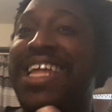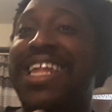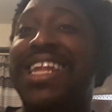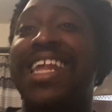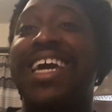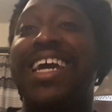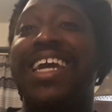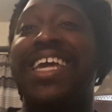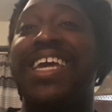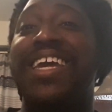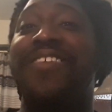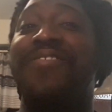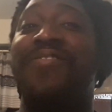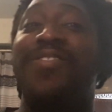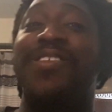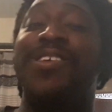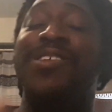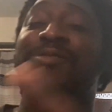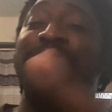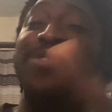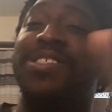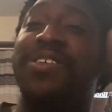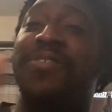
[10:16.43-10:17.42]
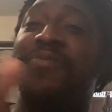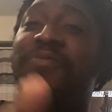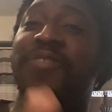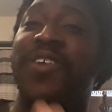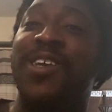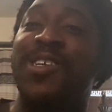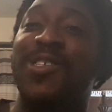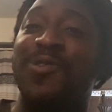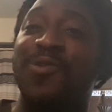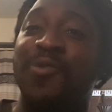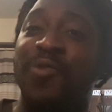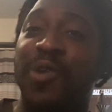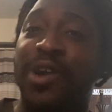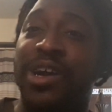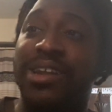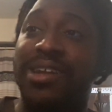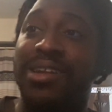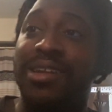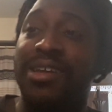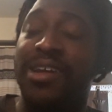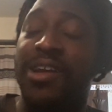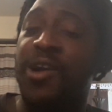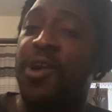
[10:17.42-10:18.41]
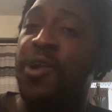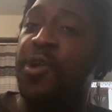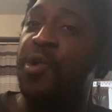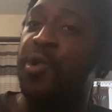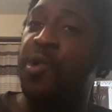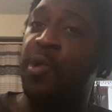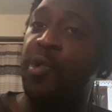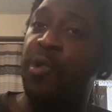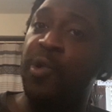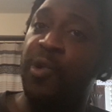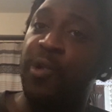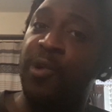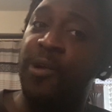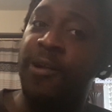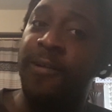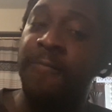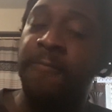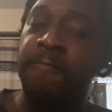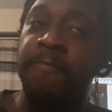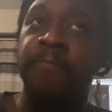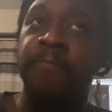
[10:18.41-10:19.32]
Like, if this was in Phase 1, cool.